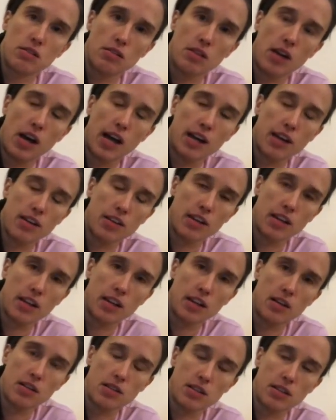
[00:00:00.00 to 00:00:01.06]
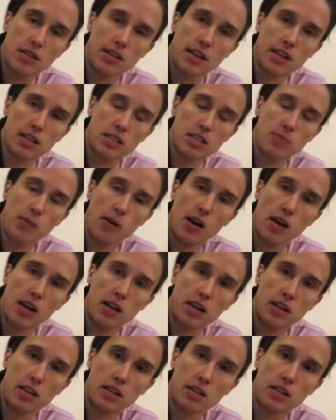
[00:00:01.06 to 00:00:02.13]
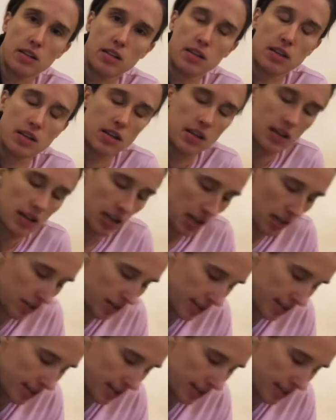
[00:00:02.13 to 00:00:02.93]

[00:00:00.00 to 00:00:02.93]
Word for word: ironing it out to the next spot, and